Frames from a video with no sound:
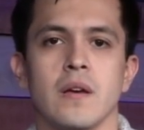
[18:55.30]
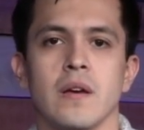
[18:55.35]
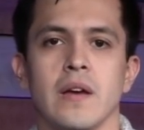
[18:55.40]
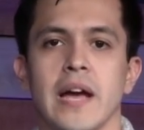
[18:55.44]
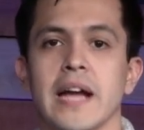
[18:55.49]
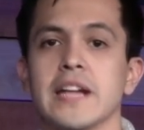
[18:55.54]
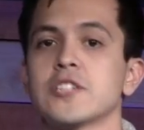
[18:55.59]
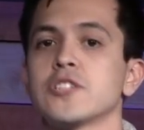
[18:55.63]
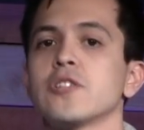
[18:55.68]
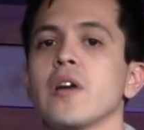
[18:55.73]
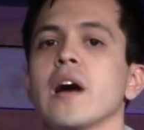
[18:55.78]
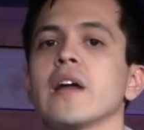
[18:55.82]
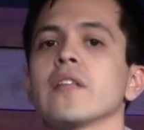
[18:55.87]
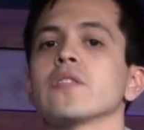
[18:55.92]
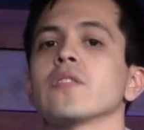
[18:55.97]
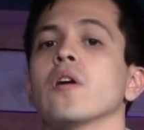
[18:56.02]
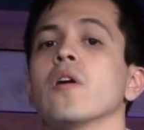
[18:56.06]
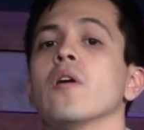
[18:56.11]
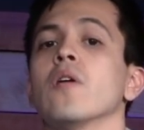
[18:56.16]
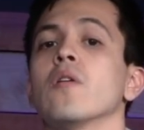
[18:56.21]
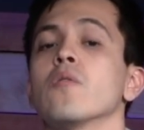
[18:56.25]
It's not
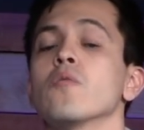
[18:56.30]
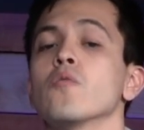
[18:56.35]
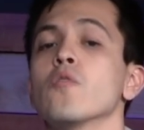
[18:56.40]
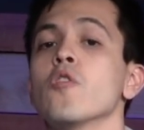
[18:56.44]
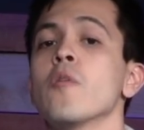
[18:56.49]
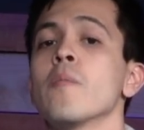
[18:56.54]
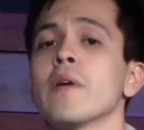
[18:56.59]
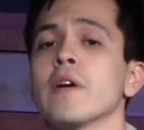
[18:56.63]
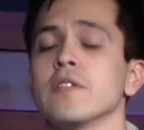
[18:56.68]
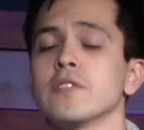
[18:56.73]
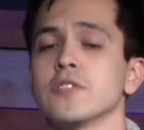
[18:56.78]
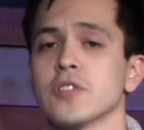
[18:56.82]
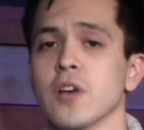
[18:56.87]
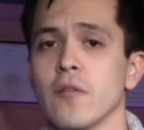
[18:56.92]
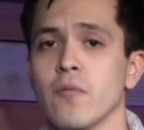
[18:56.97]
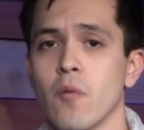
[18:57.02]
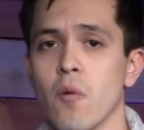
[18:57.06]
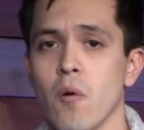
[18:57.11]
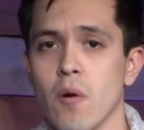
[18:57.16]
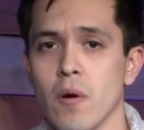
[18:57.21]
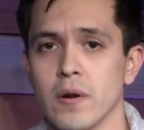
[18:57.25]
the rumors of
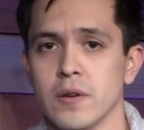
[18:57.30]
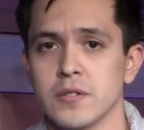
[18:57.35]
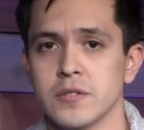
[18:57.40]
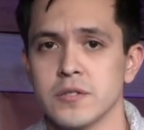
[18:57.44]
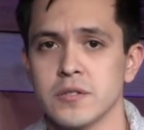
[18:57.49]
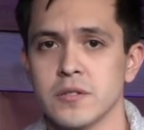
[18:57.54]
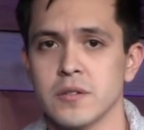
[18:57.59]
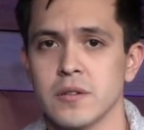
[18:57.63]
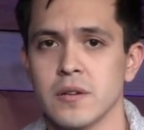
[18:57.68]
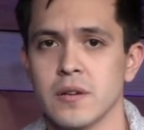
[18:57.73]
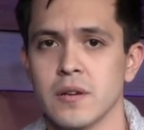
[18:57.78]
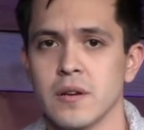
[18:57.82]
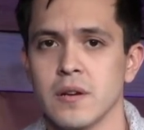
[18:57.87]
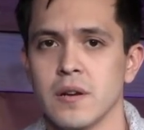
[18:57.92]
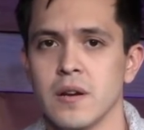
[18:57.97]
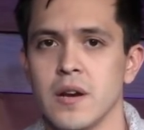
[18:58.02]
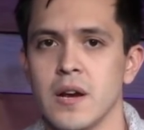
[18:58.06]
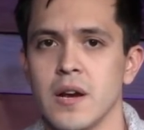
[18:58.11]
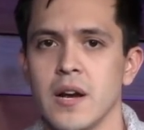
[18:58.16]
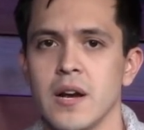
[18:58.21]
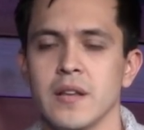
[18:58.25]
wars,
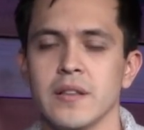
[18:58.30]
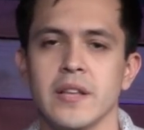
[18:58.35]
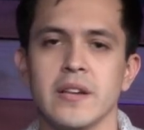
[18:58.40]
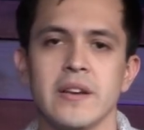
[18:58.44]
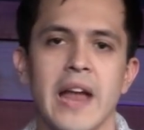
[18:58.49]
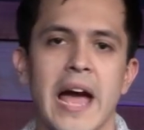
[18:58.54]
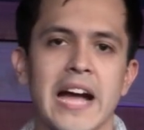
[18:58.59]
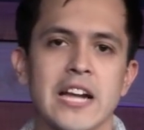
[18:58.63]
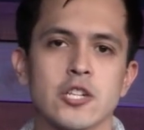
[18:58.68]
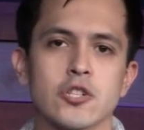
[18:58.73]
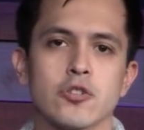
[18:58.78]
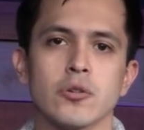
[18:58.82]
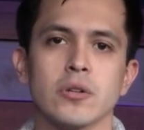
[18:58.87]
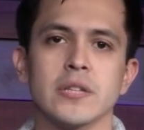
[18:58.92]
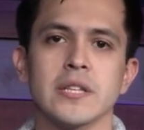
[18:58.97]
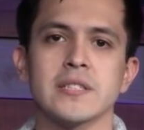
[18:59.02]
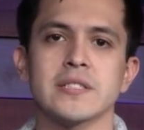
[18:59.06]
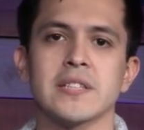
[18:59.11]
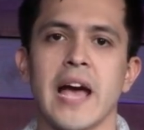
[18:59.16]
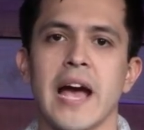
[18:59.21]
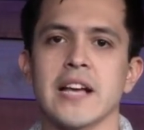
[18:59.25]
the natural
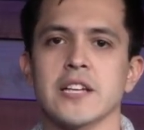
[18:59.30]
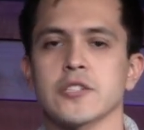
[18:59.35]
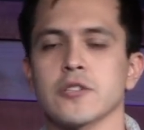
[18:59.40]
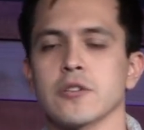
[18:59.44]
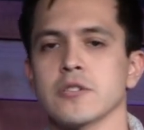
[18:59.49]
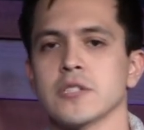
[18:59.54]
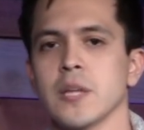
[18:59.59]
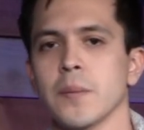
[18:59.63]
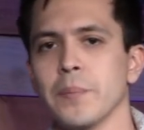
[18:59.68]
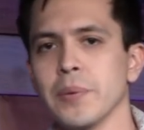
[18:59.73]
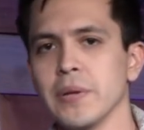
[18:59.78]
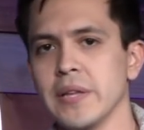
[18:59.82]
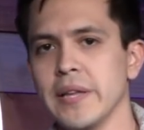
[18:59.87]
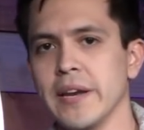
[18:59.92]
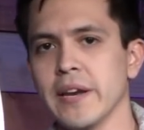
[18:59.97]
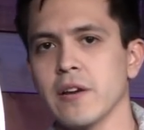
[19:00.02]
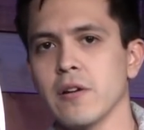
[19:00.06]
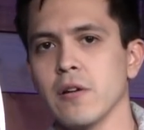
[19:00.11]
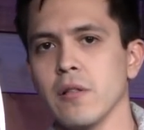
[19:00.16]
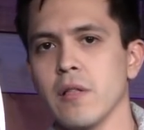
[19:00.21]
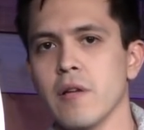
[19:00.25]
disasters, the
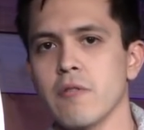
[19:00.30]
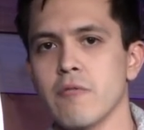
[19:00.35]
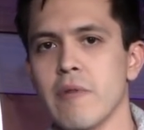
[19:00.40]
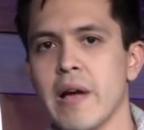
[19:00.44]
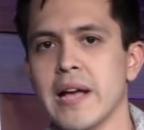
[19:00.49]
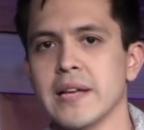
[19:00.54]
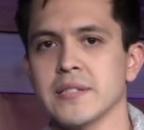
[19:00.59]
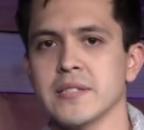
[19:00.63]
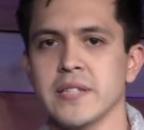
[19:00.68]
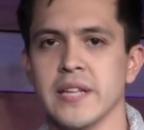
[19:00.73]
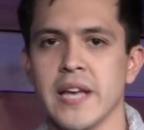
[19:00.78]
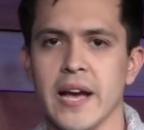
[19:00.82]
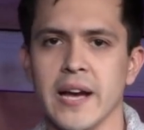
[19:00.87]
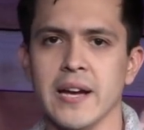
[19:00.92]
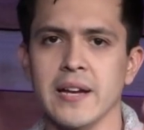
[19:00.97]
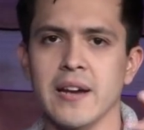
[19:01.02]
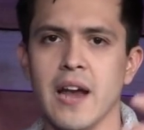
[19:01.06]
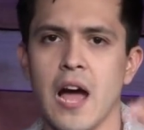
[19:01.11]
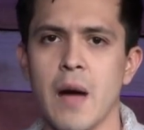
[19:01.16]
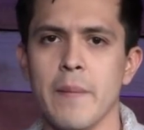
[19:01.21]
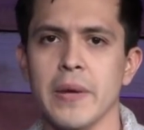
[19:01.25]
political unrest, the
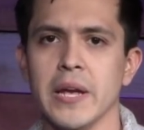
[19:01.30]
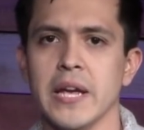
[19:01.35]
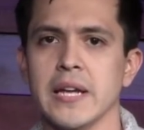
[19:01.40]
economic